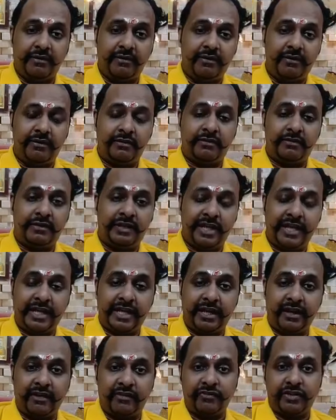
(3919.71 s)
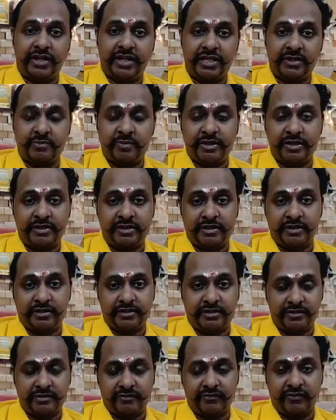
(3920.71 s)
uh, take care of the
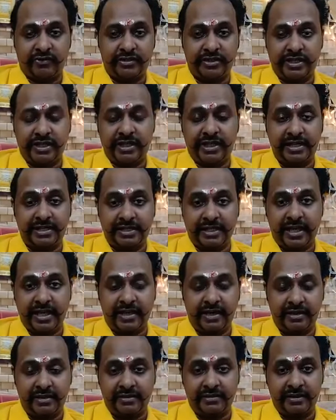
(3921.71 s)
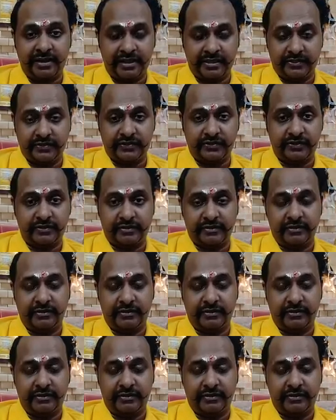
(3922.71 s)
expenses for their healthcare and the things.